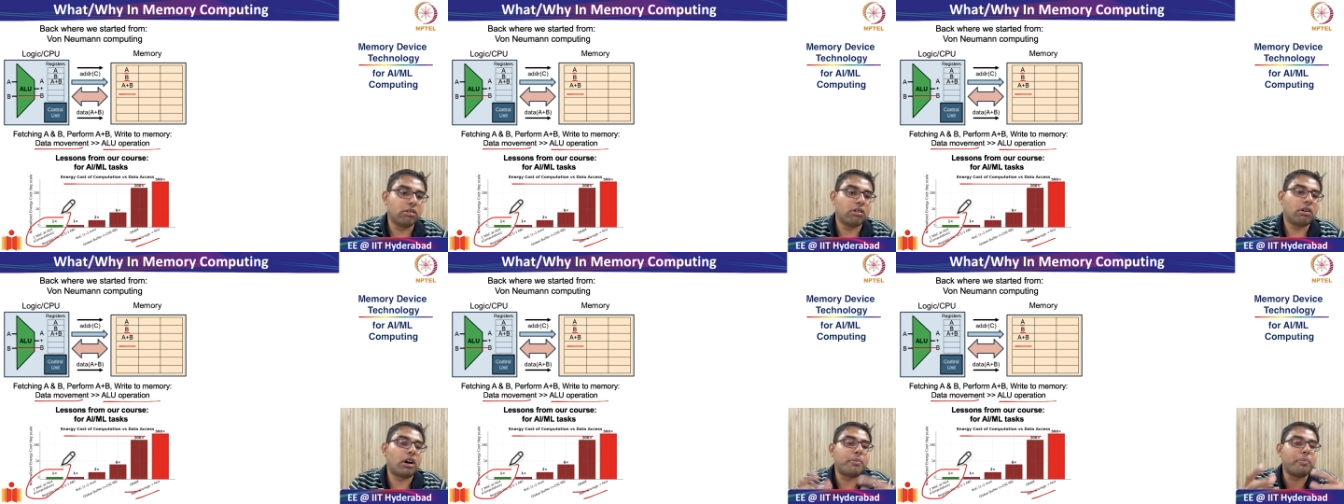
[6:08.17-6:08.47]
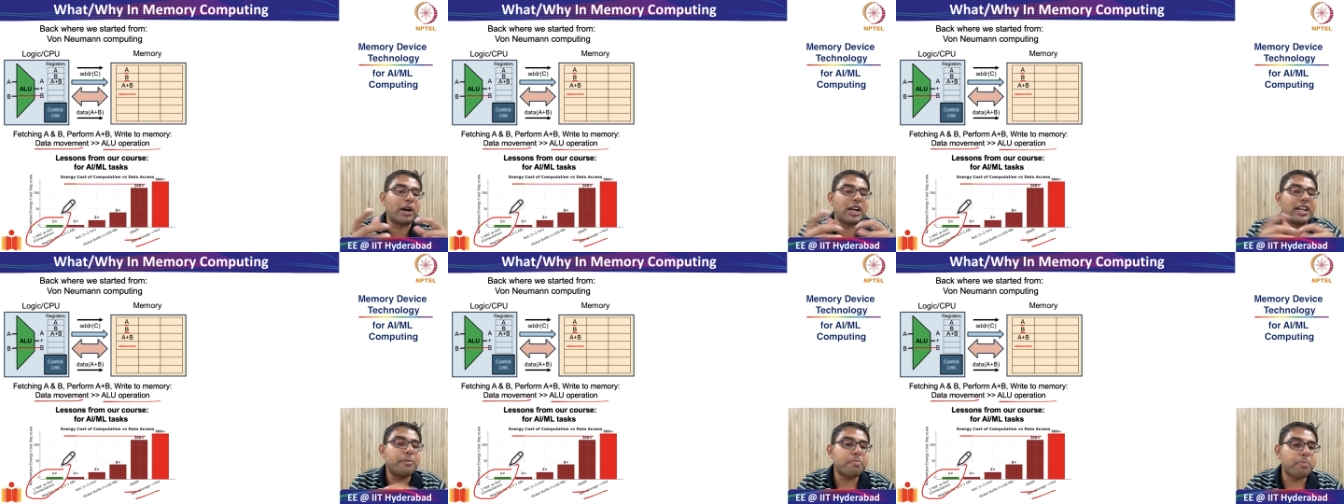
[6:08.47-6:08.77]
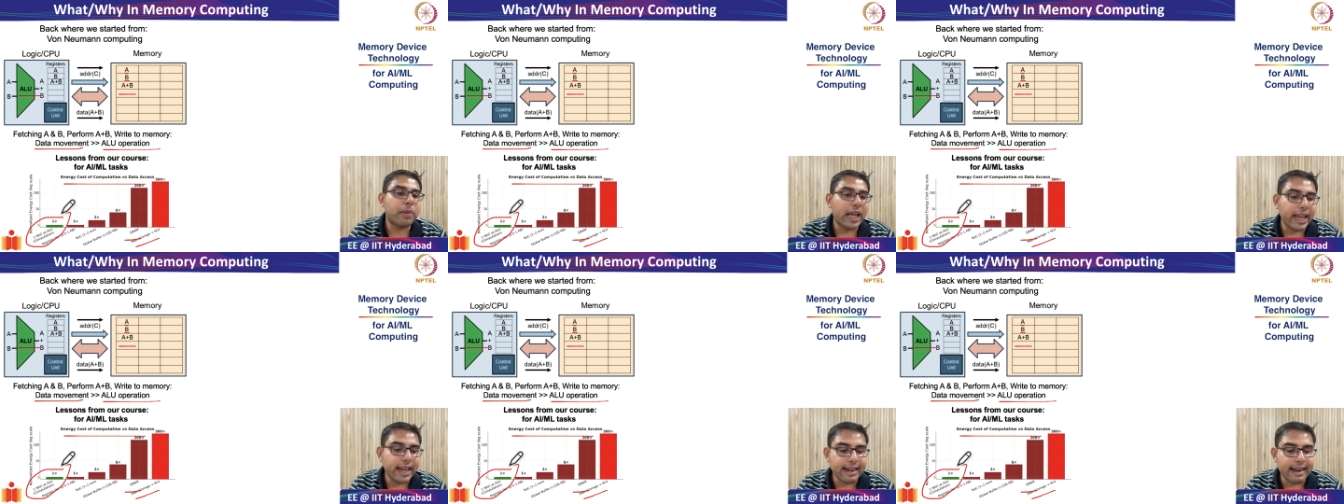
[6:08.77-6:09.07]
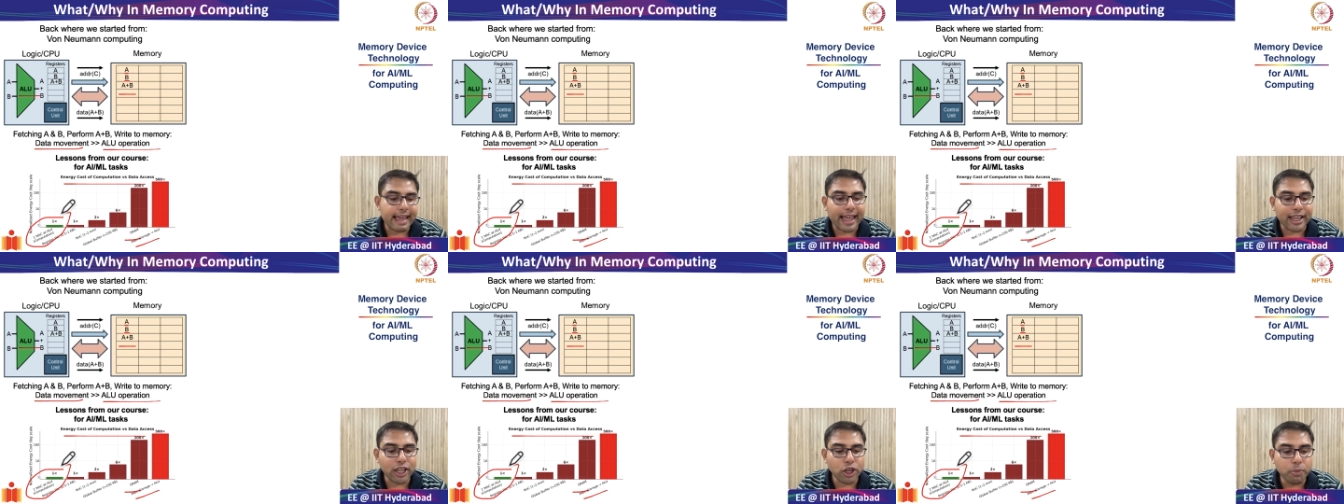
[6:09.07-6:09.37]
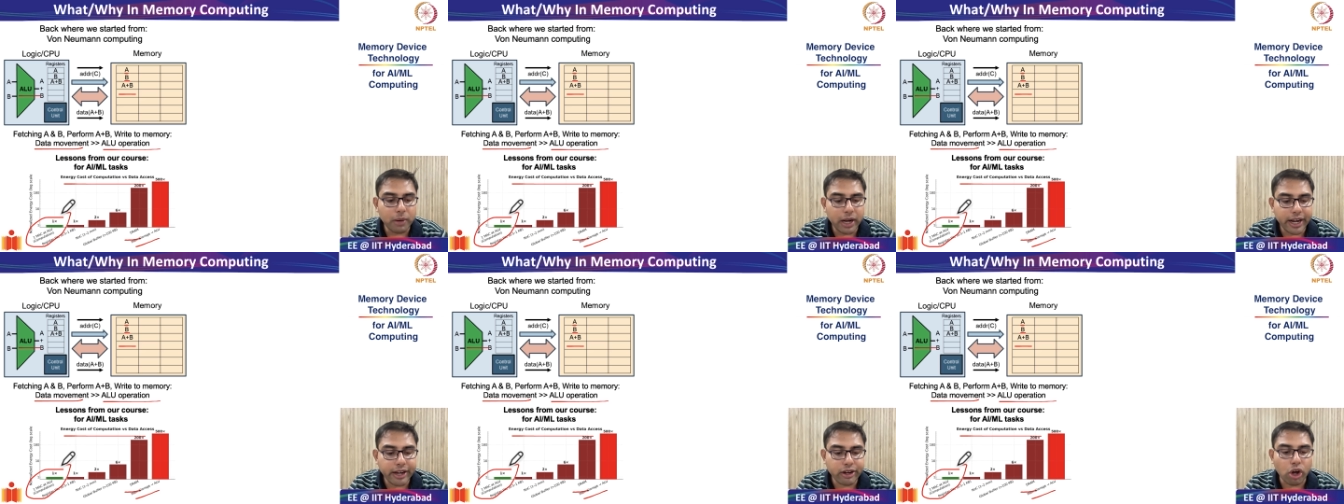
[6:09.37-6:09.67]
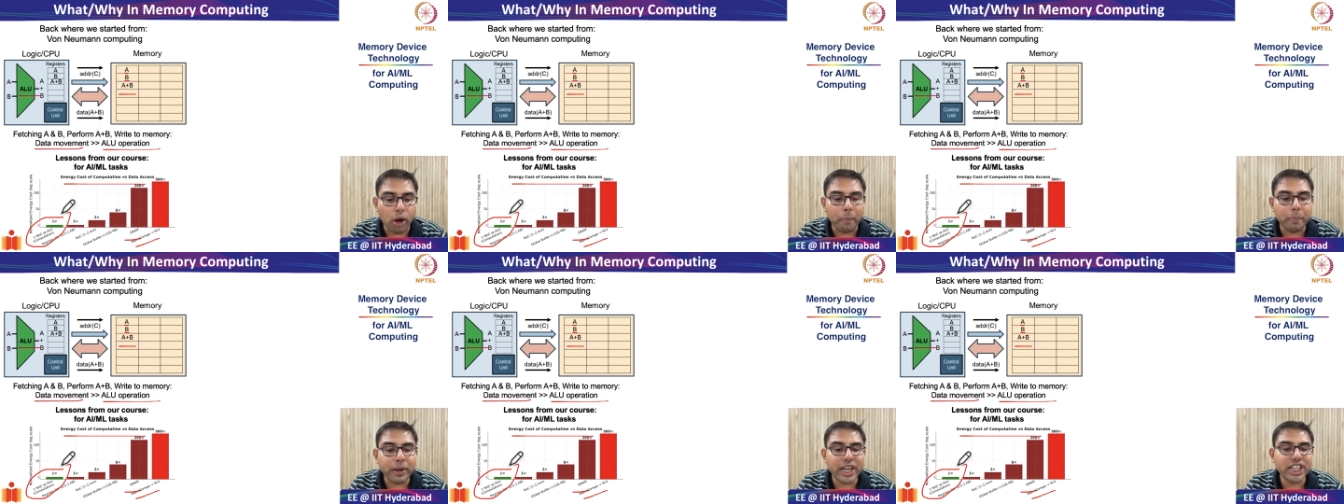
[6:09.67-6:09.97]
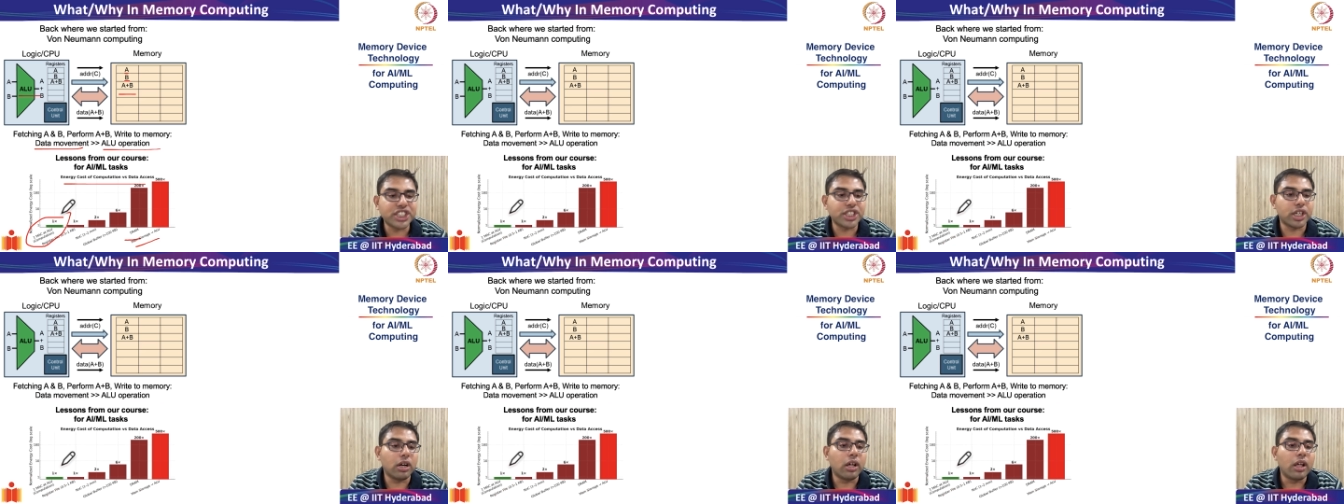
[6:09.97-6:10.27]
or multiply and accumulate
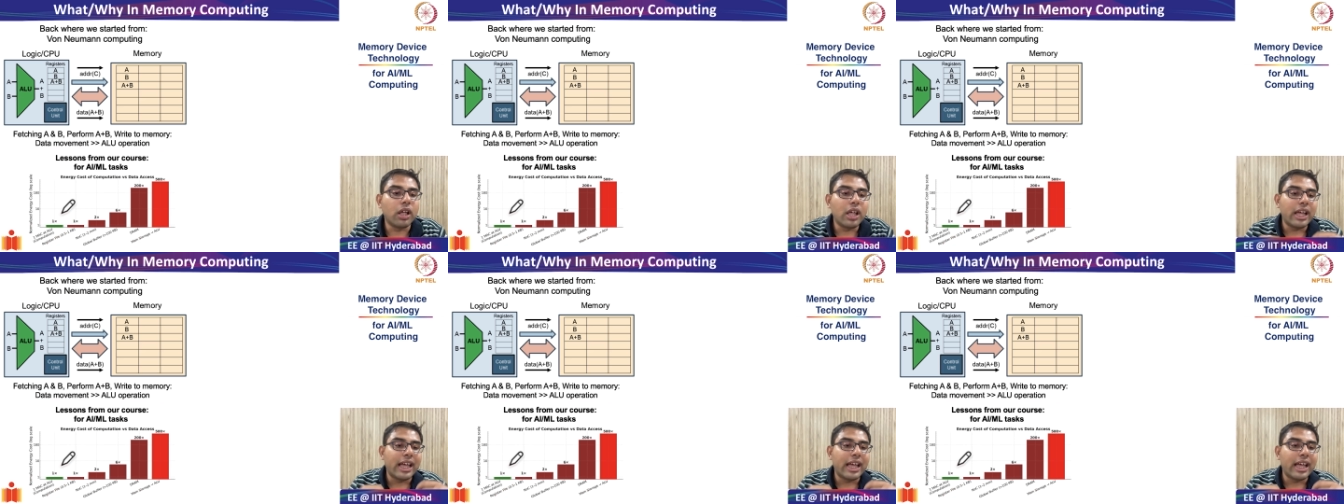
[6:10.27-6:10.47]
operation